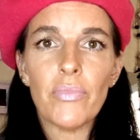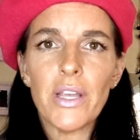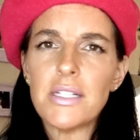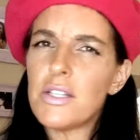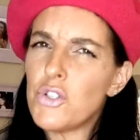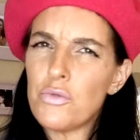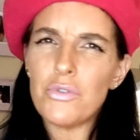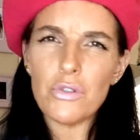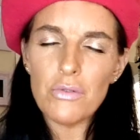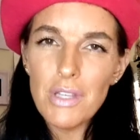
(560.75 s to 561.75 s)
Like, did you
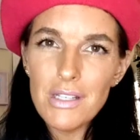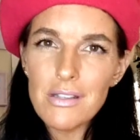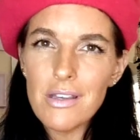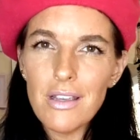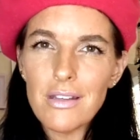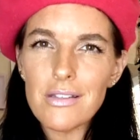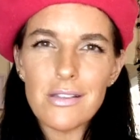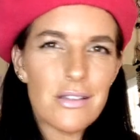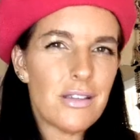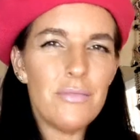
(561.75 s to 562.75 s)
do these things?
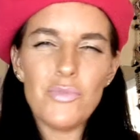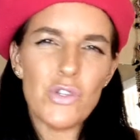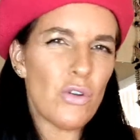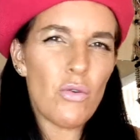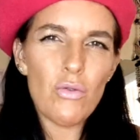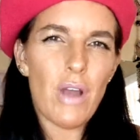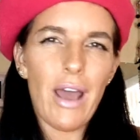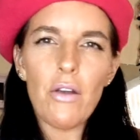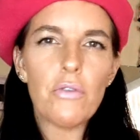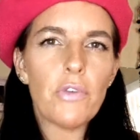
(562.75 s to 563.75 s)
This seems so
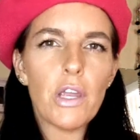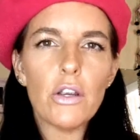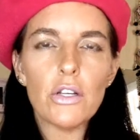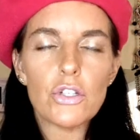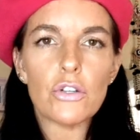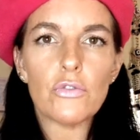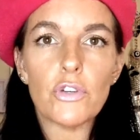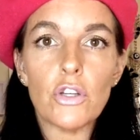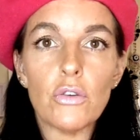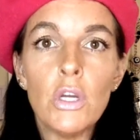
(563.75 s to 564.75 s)
out of character
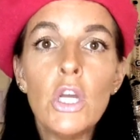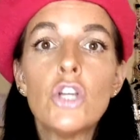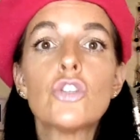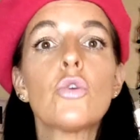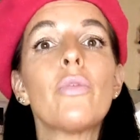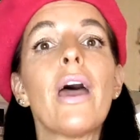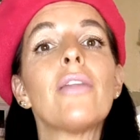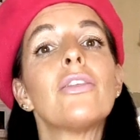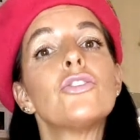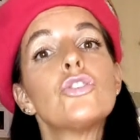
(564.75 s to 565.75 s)
for you, so
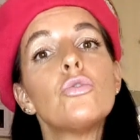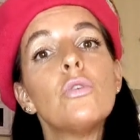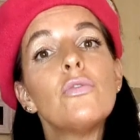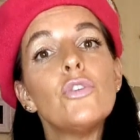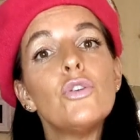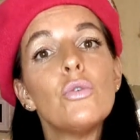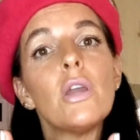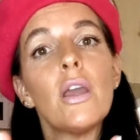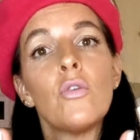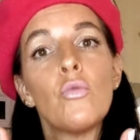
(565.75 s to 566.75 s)
that the two of you
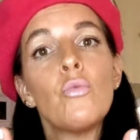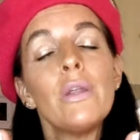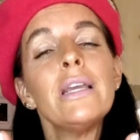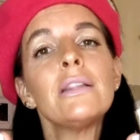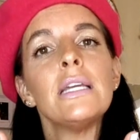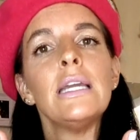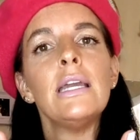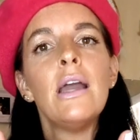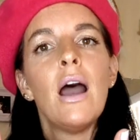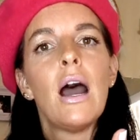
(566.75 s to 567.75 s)
can really
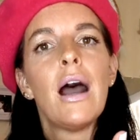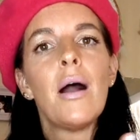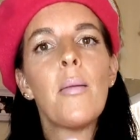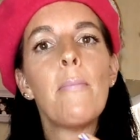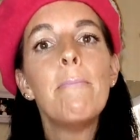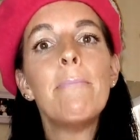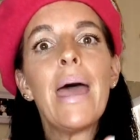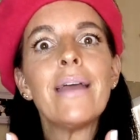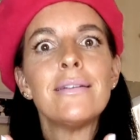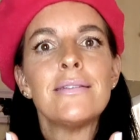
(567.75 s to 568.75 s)

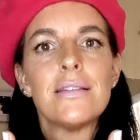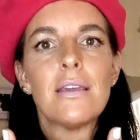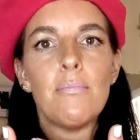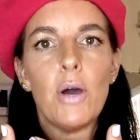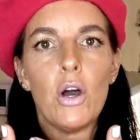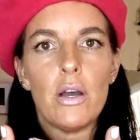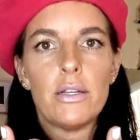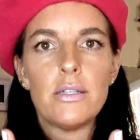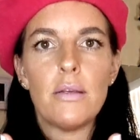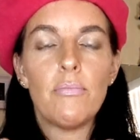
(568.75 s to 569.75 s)
mend the
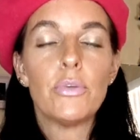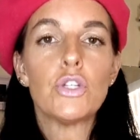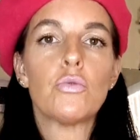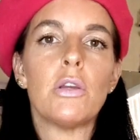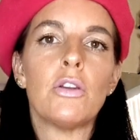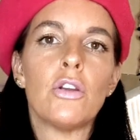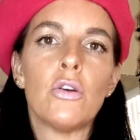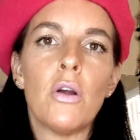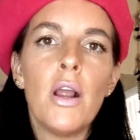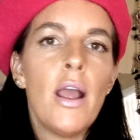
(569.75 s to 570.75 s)
bond between you.